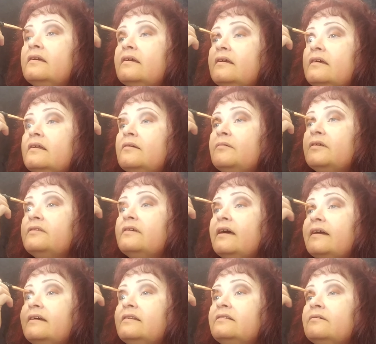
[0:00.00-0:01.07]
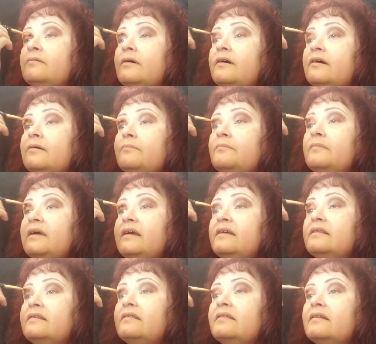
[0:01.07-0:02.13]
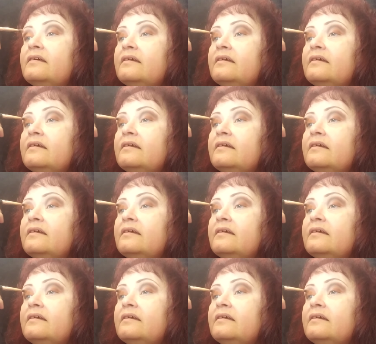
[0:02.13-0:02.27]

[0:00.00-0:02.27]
and we'll take it to where it meets